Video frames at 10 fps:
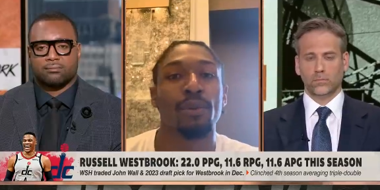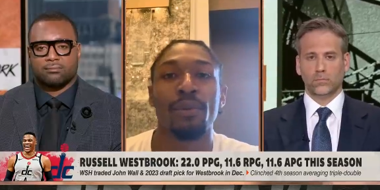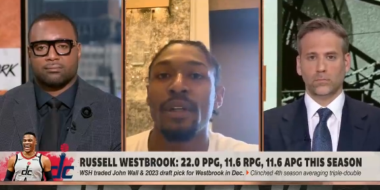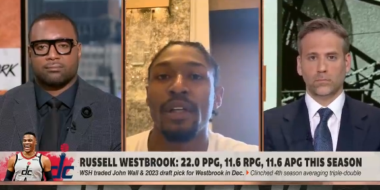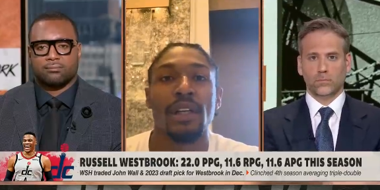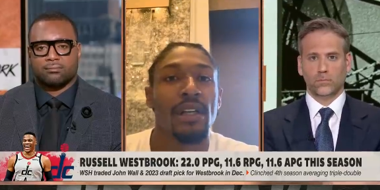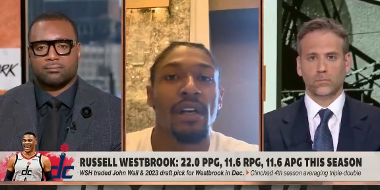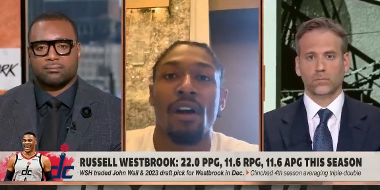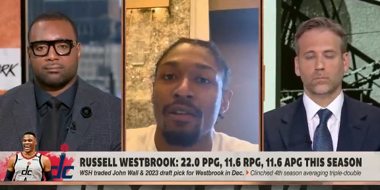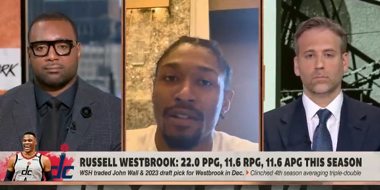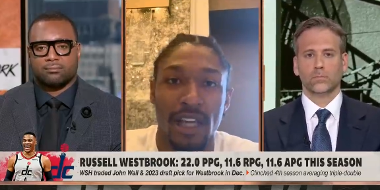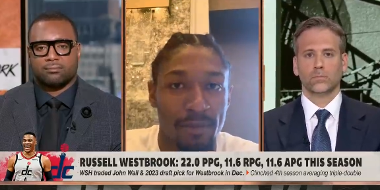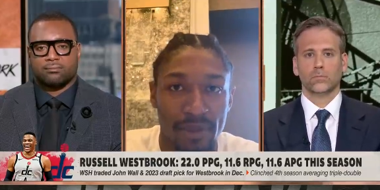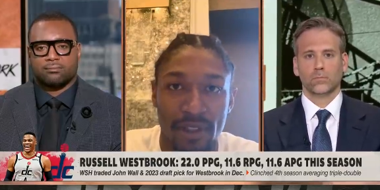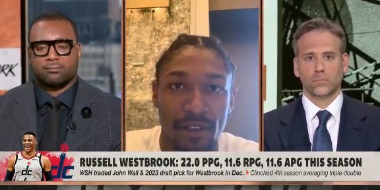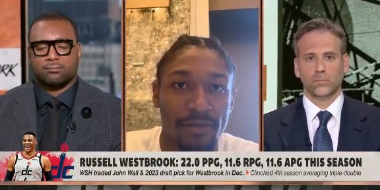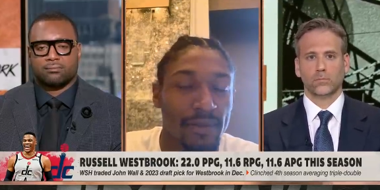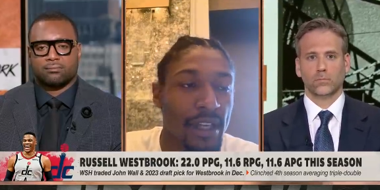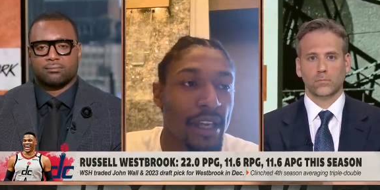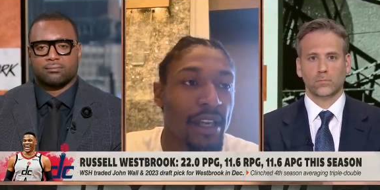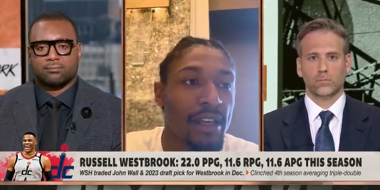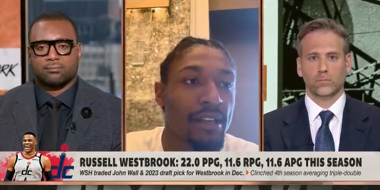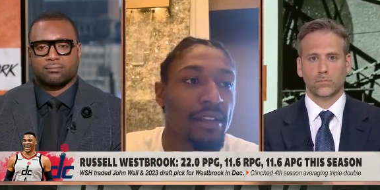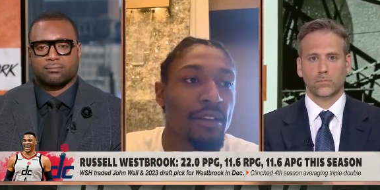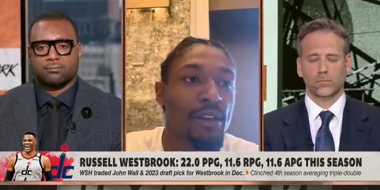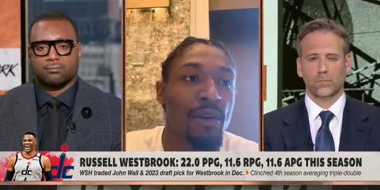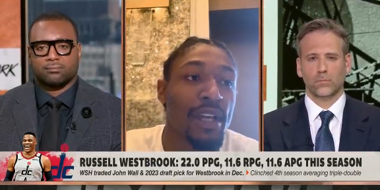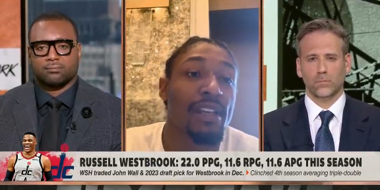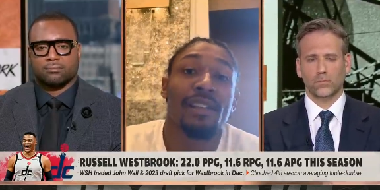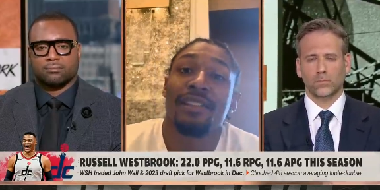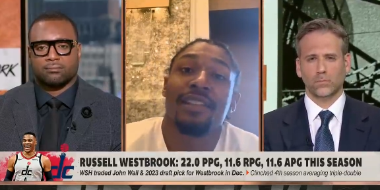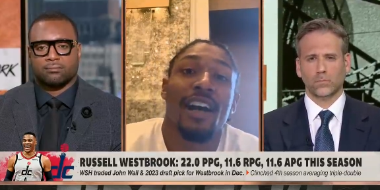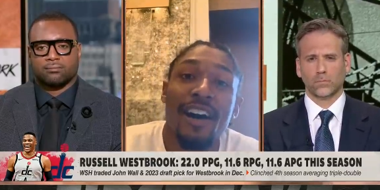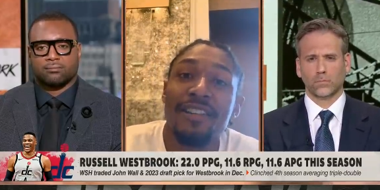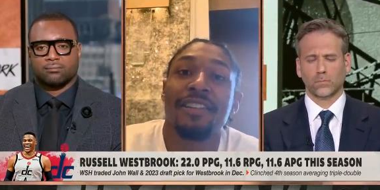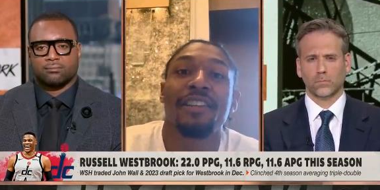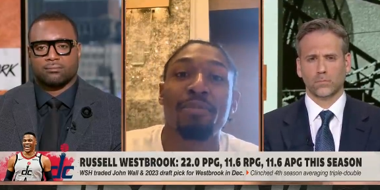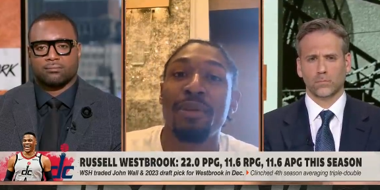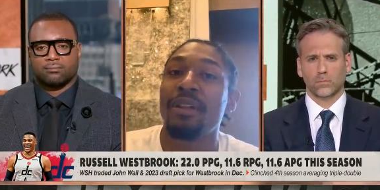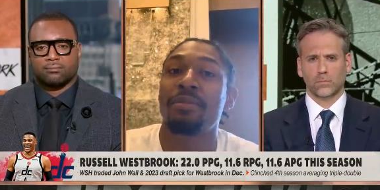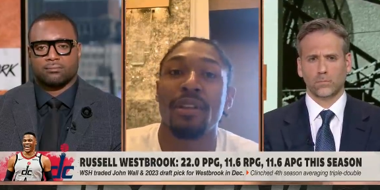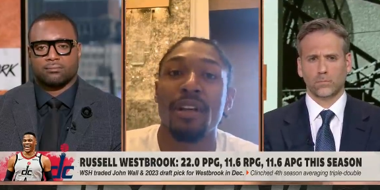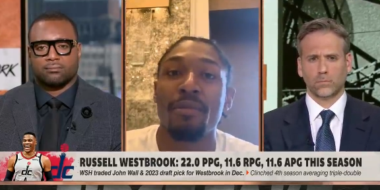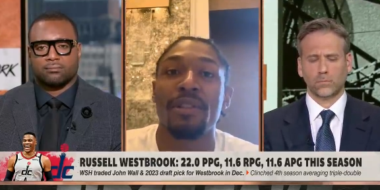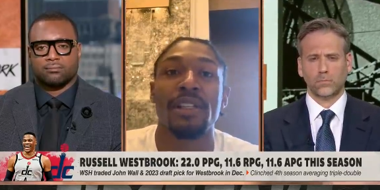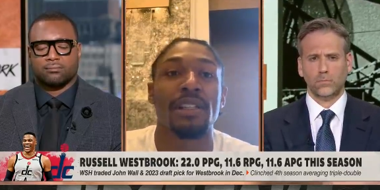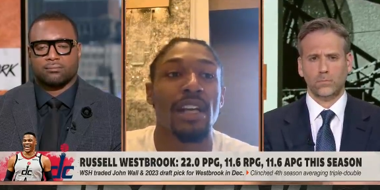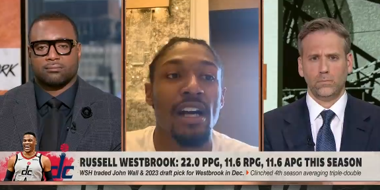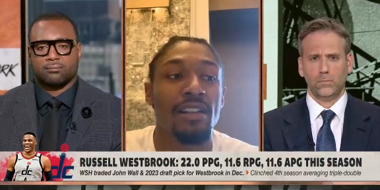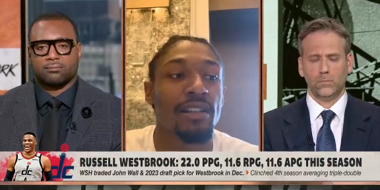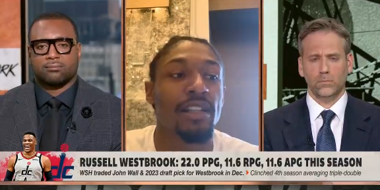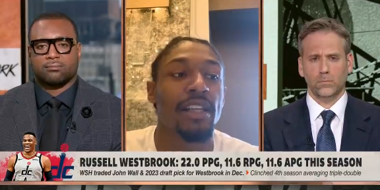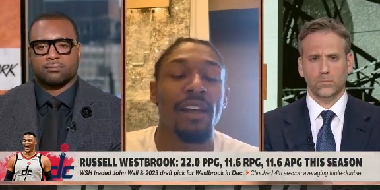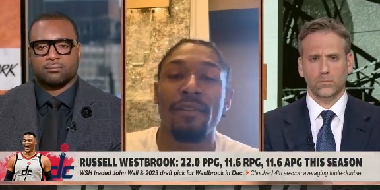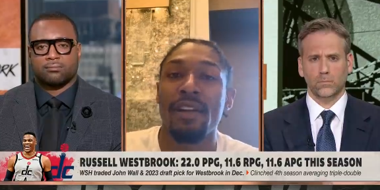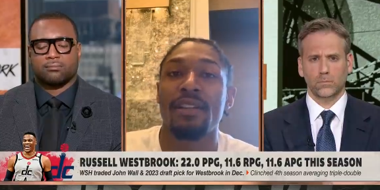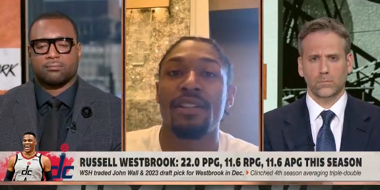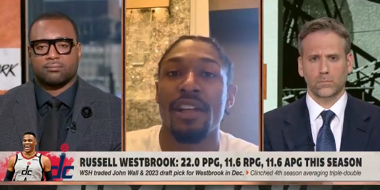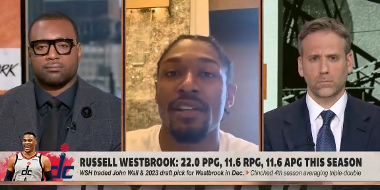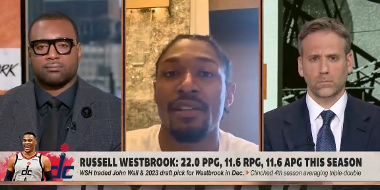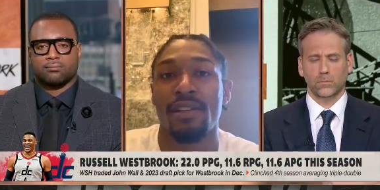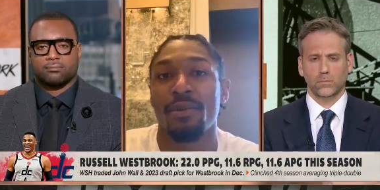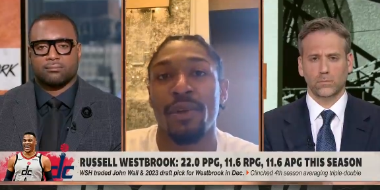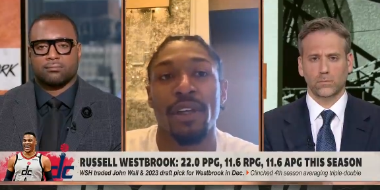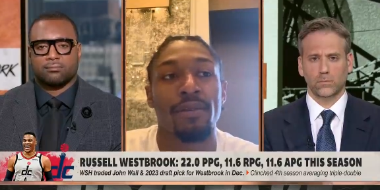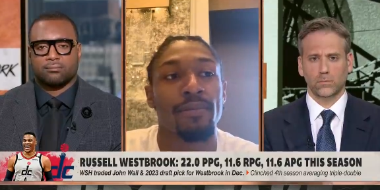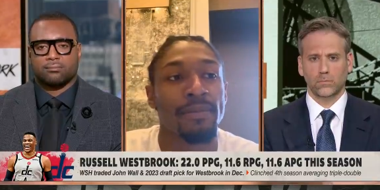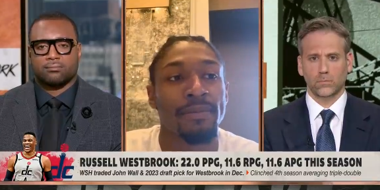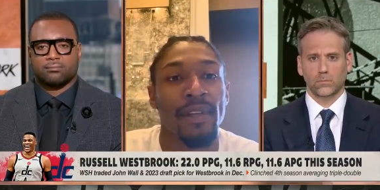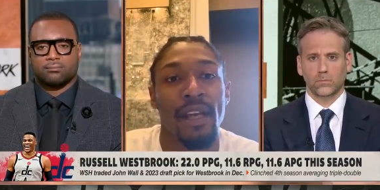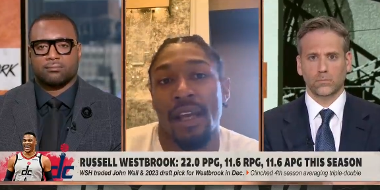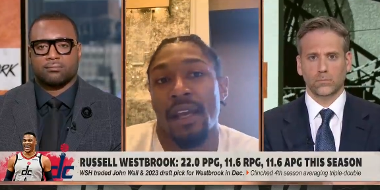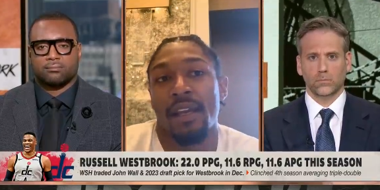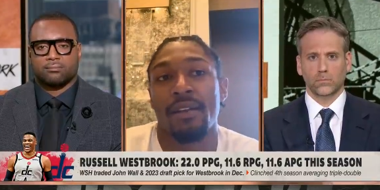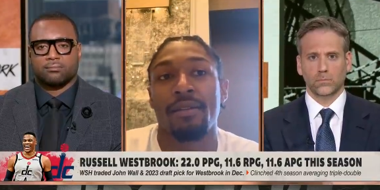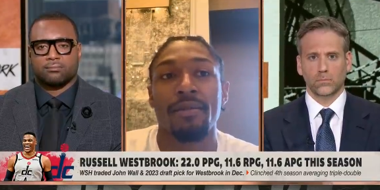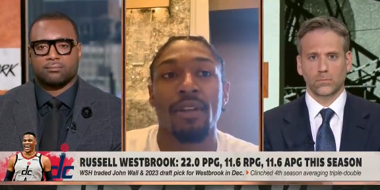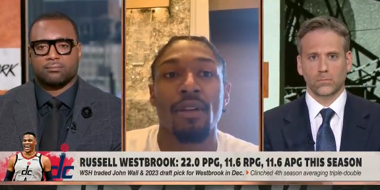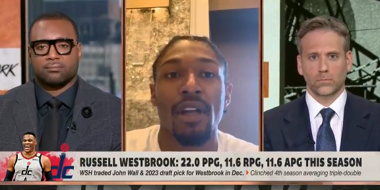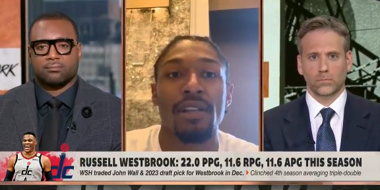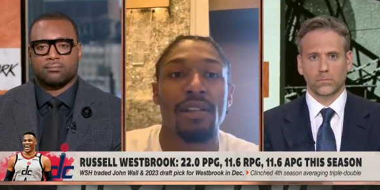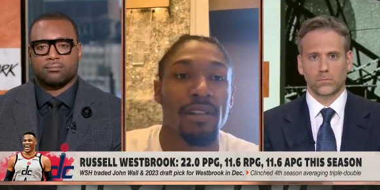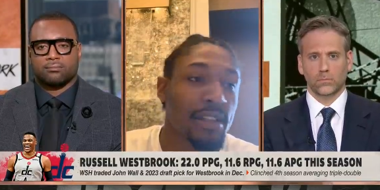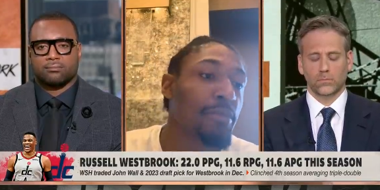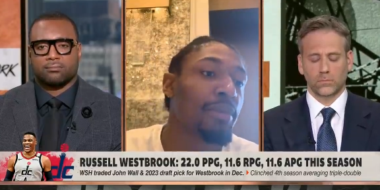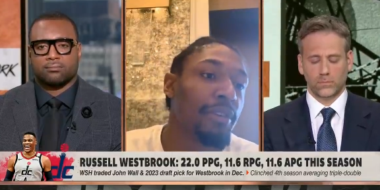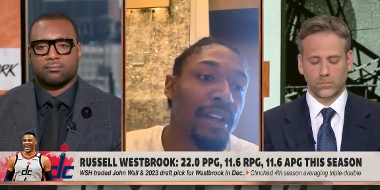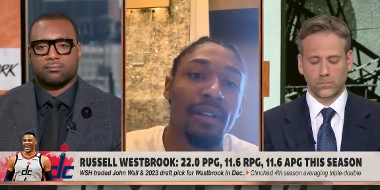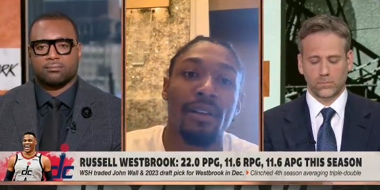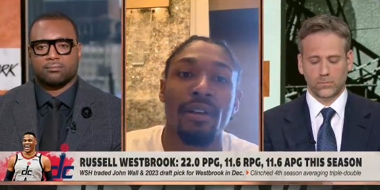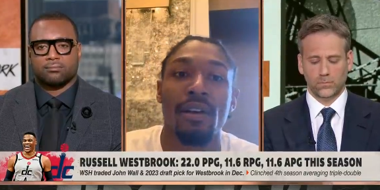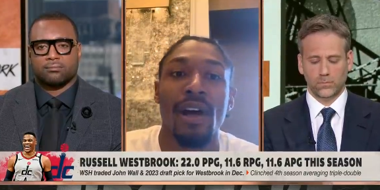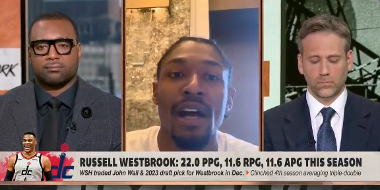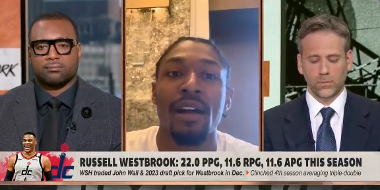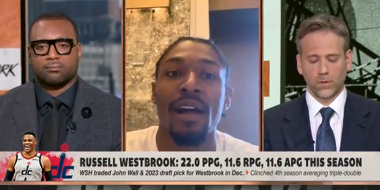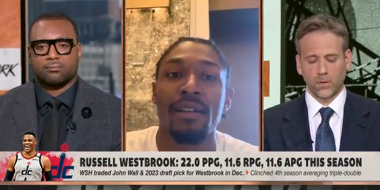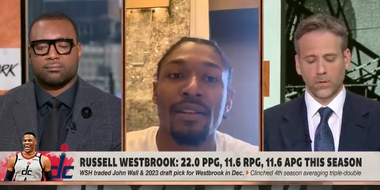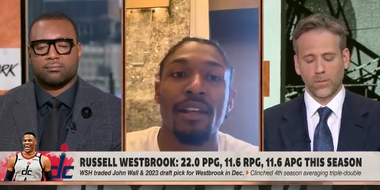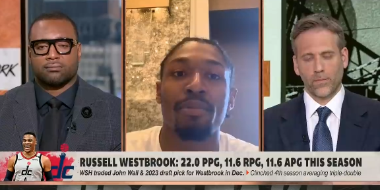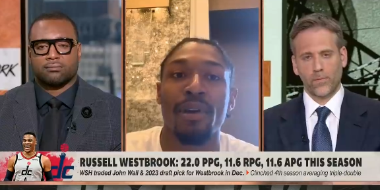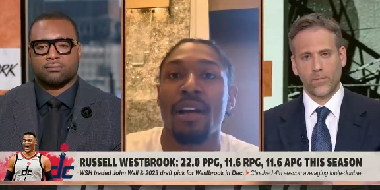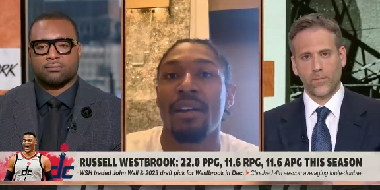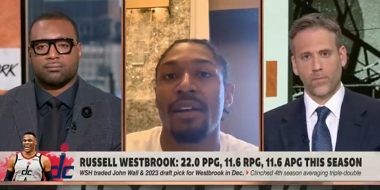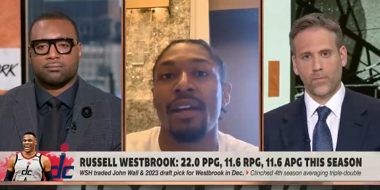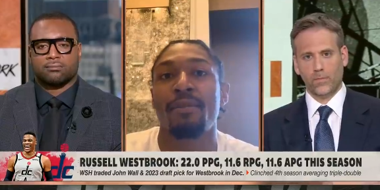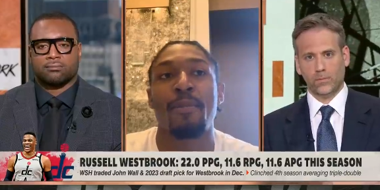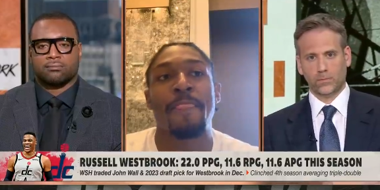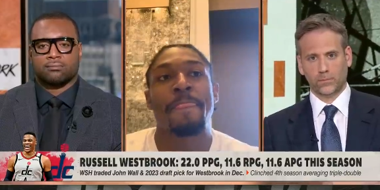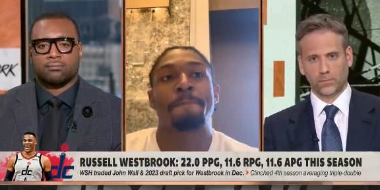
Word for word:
Speaker 1: through all type of stuff and you know he's constantly putting up the numbers he's constantly giving us chances to win and you know that's exemplary you know i, I take pride in that